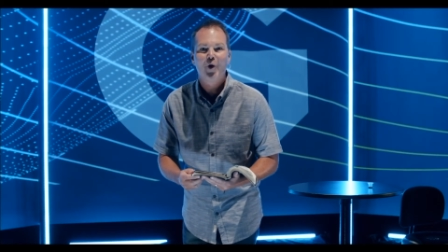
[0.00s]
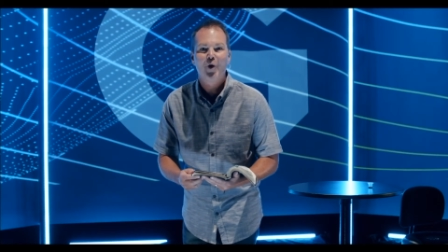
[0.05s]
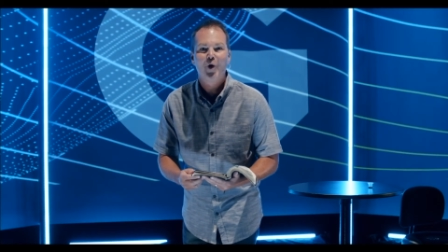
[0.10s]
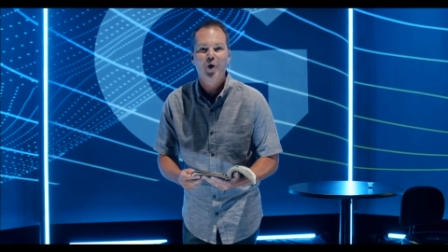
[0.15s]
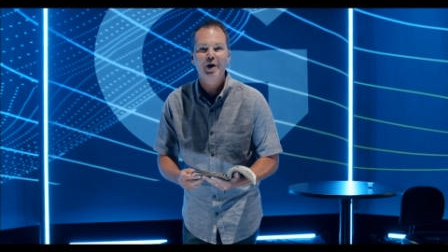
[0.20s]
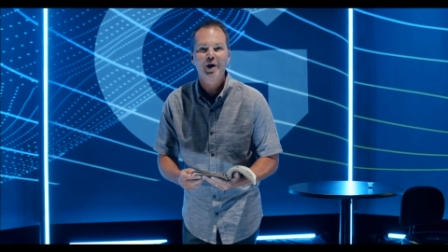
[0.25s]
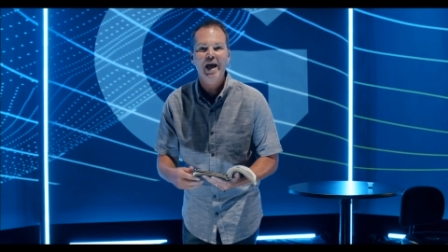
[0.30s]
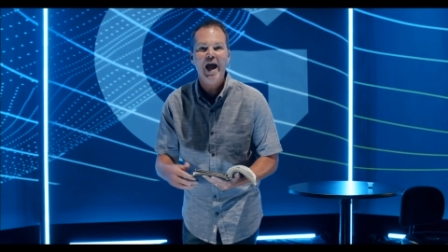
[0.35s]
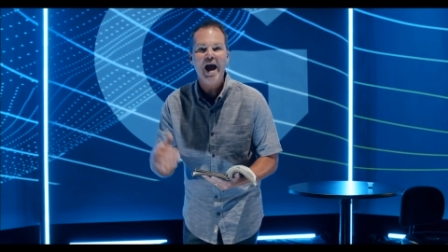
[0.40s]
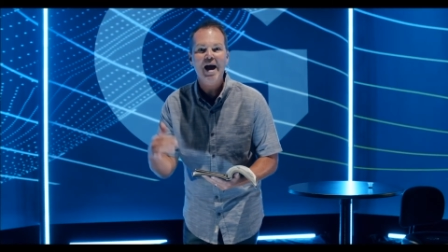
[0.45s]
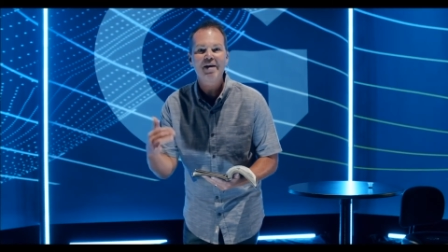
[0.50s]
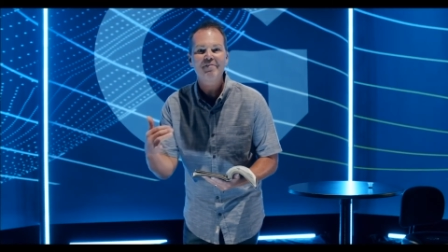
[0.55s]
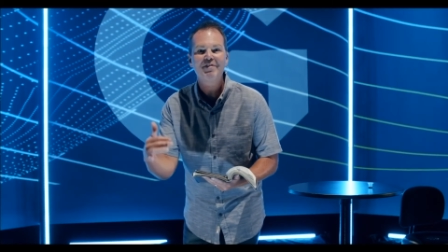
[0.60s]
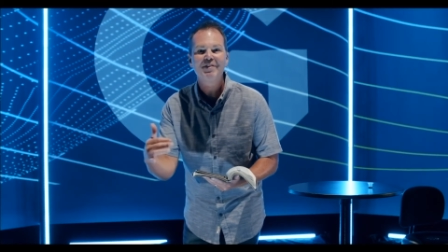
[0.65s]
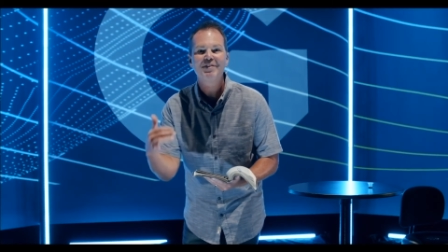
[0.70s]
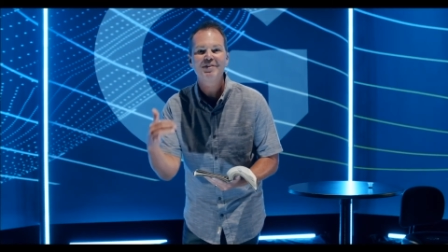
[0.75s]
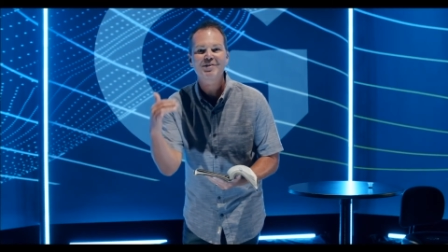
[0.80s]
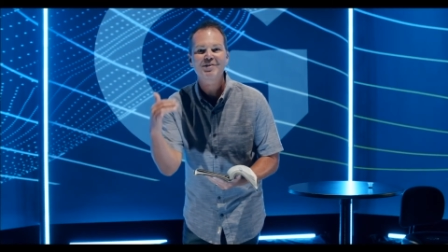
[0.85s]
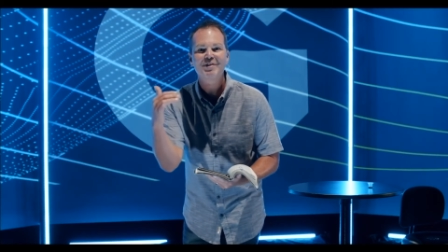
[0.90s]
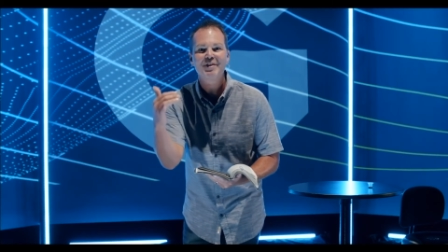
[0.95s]
on having
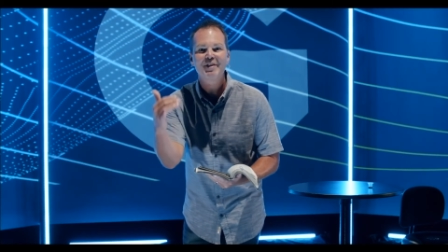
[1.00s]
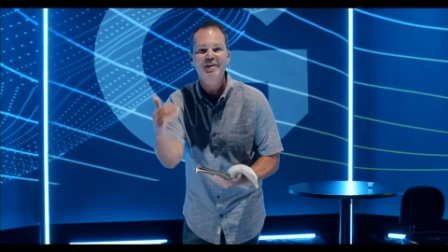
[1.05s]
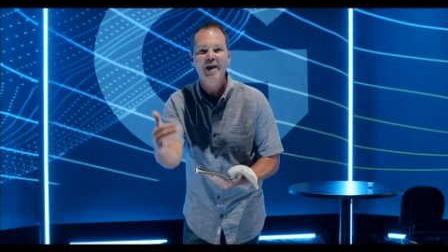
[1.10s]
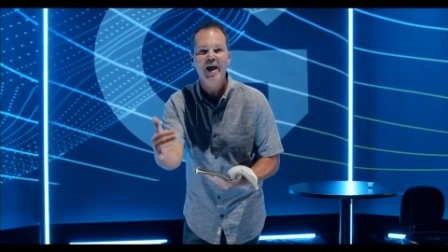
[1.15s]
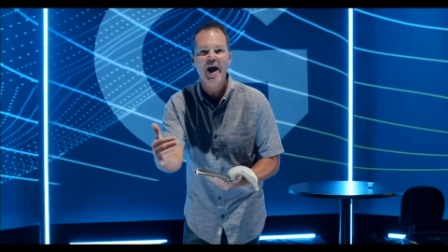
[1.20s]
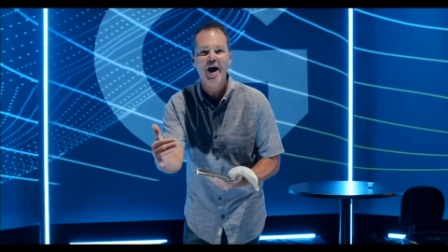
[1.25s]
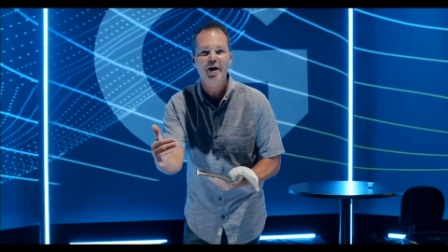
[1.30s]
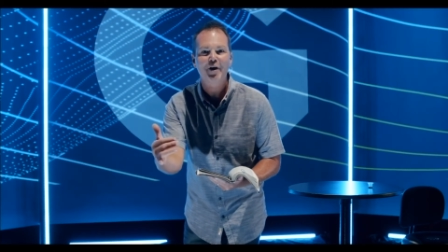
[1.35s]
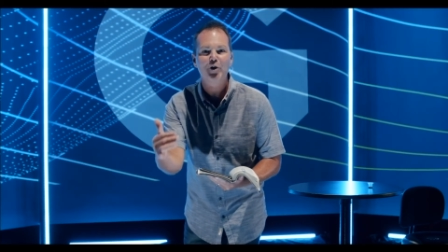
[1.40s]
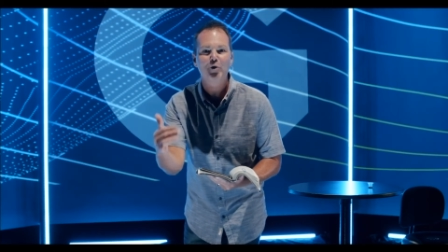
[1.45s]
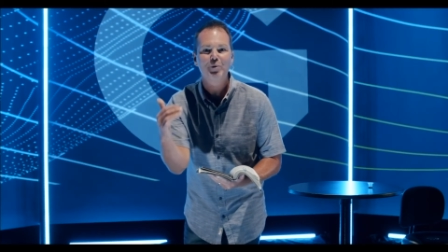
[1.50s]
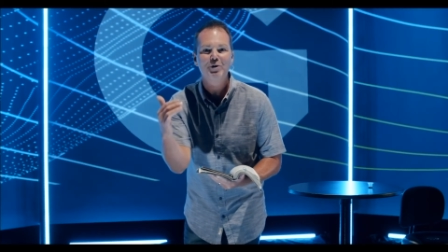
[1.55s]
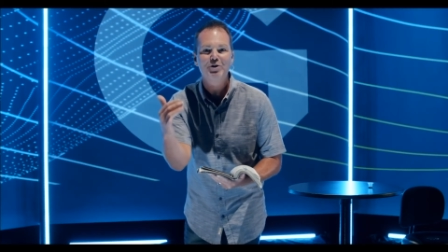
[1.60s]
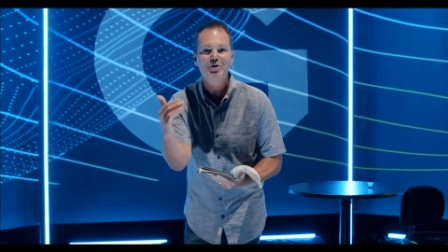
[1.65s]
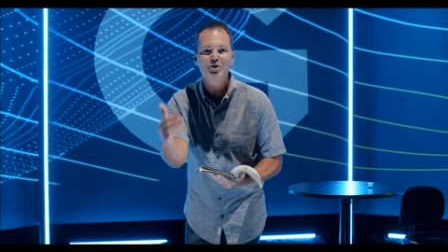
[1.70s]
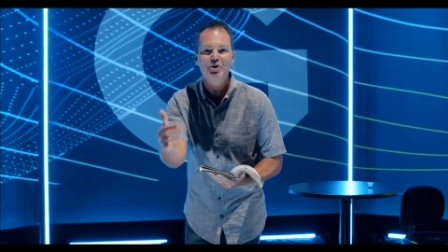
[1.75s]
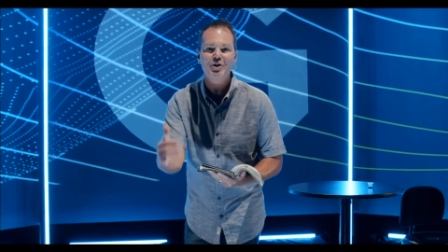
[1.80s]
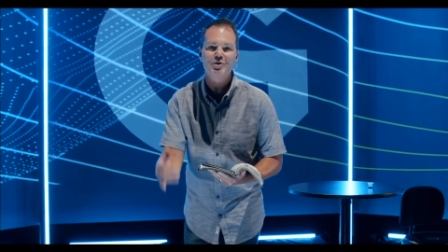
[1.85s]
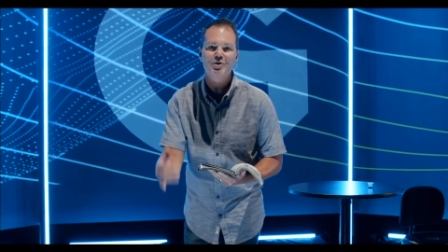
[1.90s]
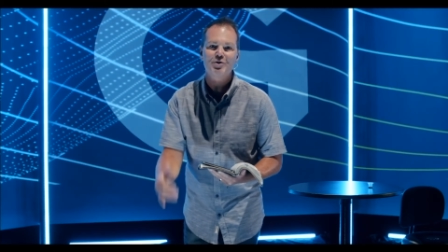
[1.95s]
this encounter with
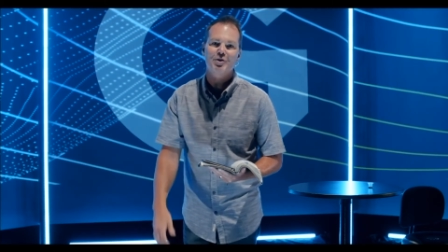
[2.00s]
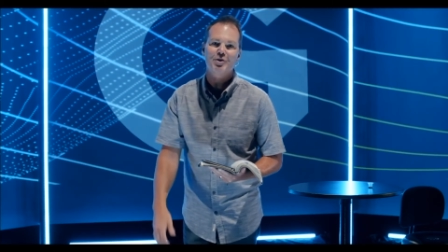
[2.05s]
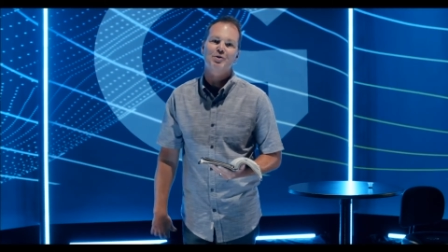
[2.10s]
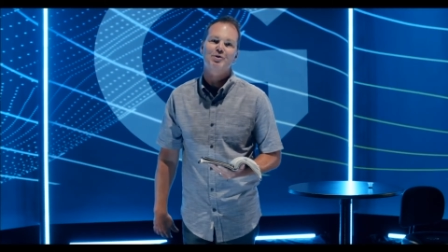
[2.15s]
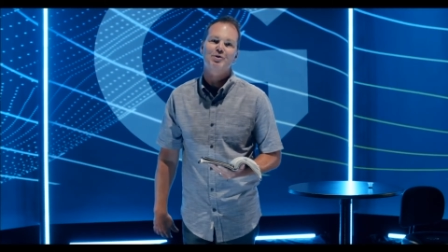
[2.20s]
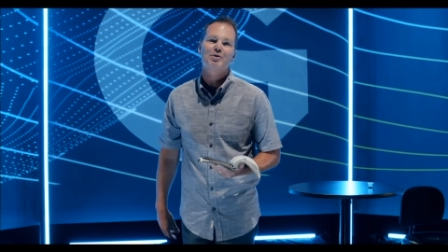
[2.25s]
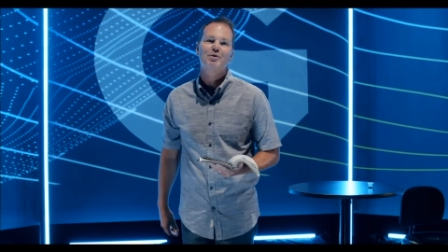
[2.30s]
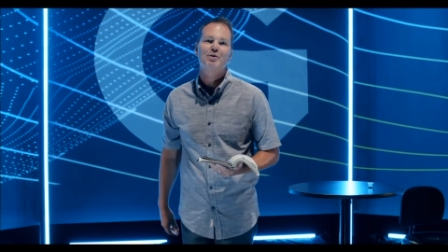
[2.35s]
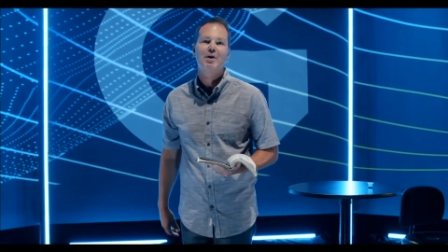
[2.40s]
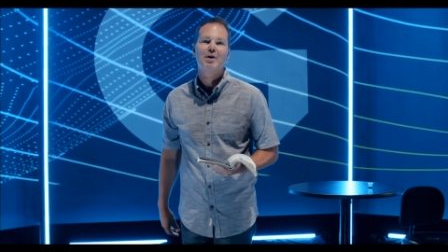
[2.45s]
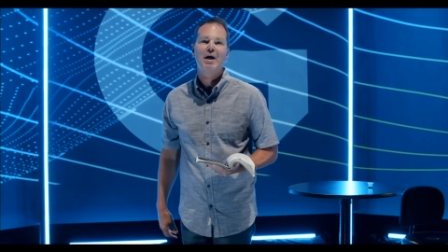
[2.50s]
Jesus,